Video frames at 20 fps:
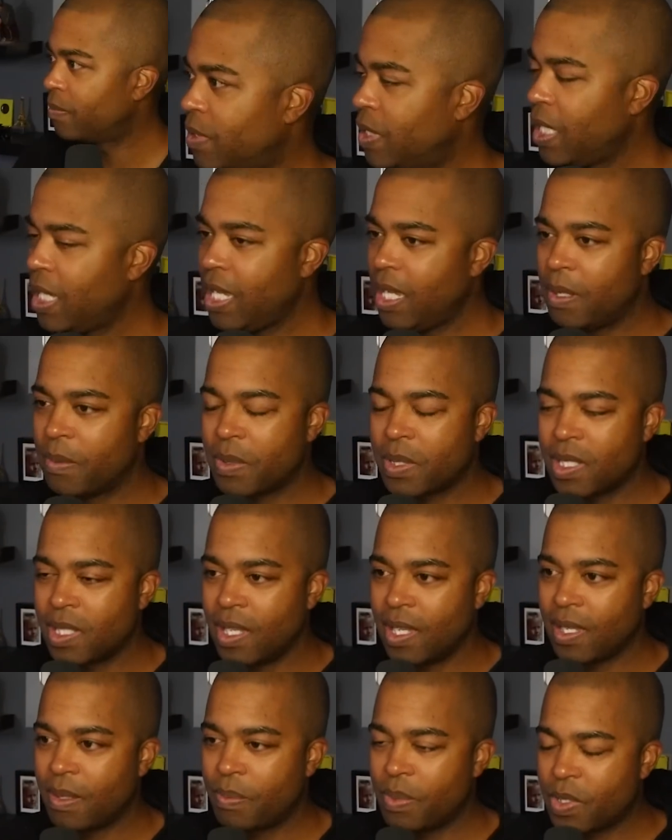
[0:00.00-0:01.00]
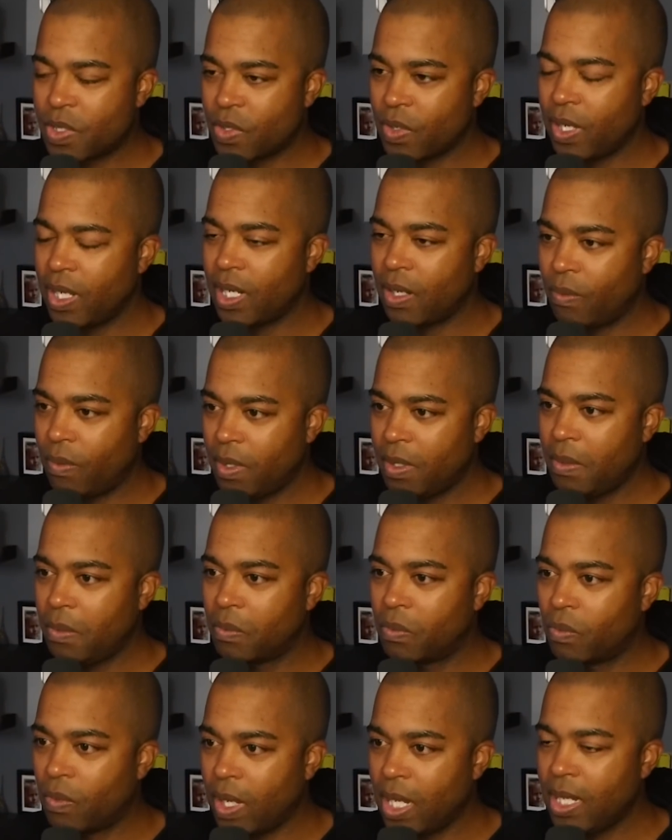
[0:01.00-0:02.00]
Damn, Snake betrayed. I wonder
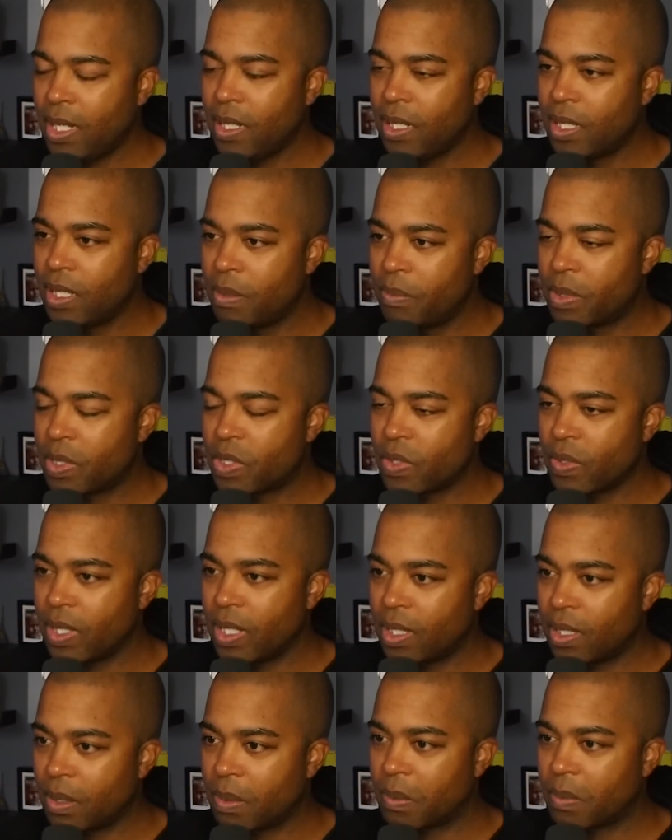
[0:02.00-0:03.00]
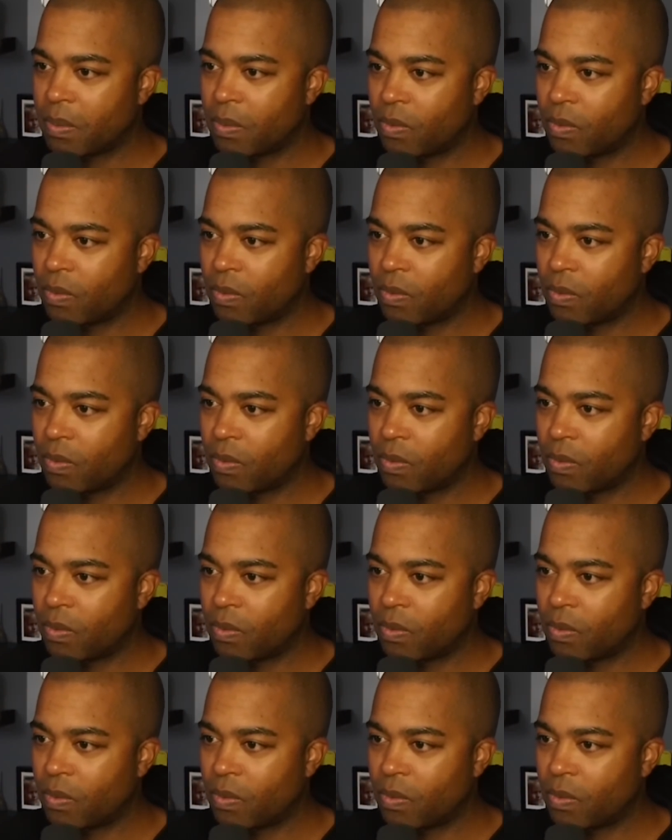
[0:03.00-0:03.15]
when he betrayed them.